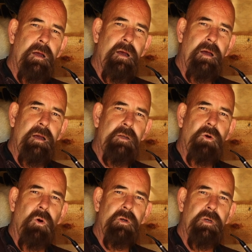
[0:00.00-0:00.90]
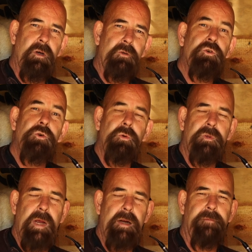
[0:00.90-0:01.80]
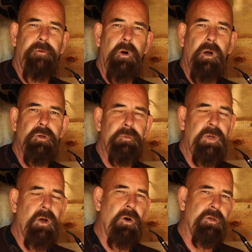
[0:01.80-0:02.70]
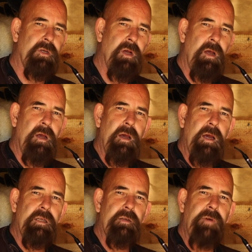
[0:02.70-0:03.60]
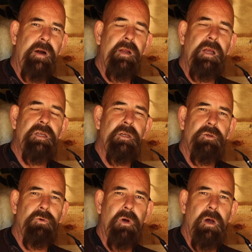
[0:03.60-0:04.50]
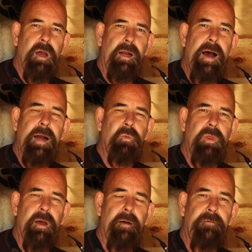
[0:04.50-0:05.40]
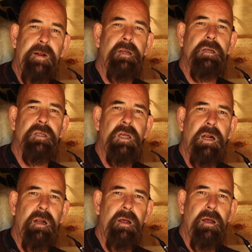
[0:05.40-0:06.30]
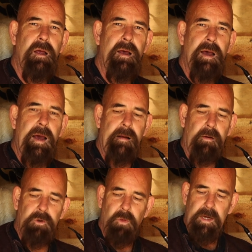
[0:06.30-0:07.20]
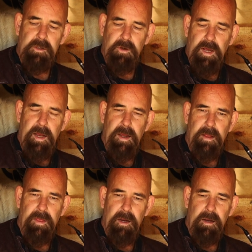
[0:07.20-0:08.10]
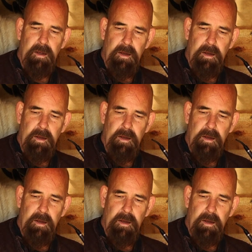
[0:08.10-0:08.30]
It's called true tinder funkus because it's very easy to ignite with a flint and steel, and I'll do that today, and then